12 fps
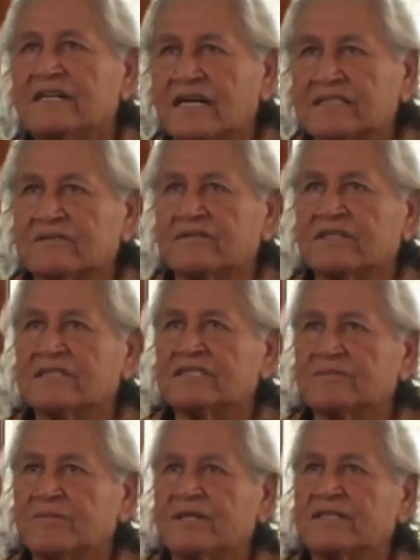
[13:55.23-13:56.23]
that's where the
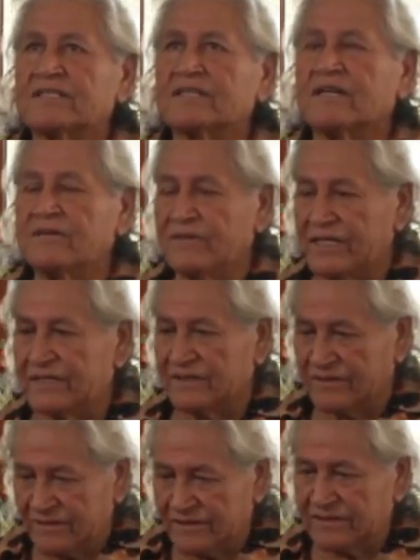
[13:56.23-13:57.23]
spirits come in.
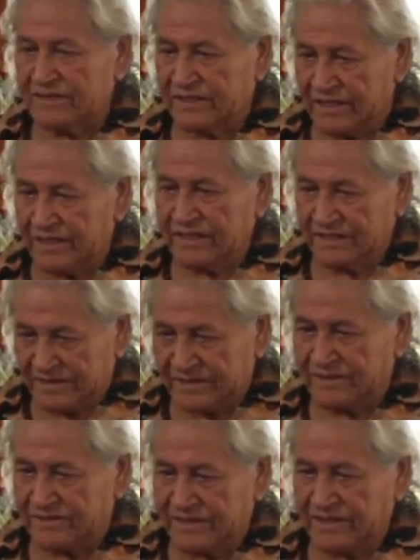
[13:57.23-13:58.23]
Oh, okay,
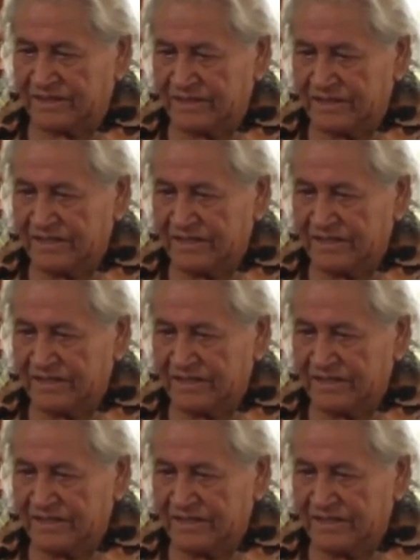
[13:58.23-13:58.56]
all right.